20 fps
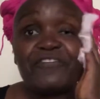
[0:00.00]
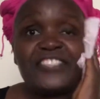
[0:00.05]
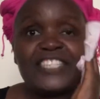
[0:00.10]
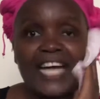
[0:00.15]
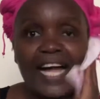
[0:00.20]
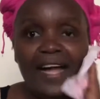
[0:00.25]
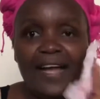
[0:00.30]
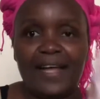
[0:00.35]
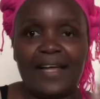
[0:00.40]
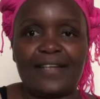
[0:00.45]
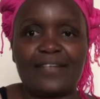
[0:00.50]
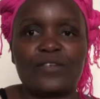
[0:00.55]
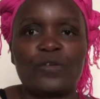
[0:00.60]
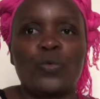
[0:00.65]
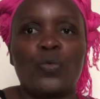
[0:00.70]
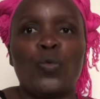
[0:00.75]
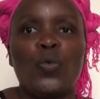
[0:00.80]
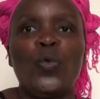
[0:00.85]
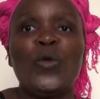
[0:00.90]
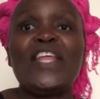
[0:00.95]
done
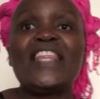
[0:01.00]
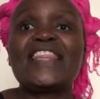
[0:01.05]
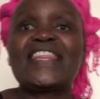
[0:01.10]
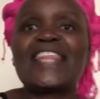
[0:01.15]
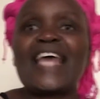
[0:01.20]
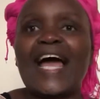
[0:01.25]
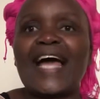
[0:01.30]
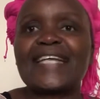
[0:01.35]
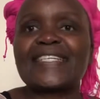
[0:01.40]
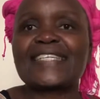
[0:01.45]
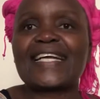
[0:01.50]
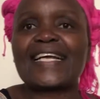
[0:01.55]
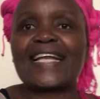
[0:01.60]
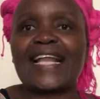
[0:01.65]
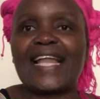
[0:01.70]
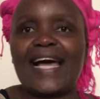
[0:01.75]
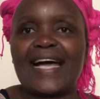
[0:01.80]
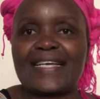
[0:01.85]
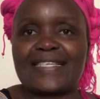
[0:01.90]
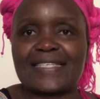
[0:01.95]
with that
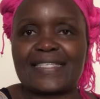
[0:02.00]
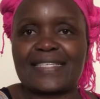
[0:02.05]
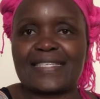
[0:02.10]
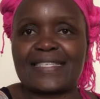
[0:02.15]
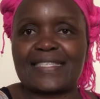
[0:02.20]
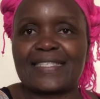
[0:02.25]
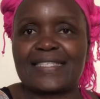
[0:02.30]
class?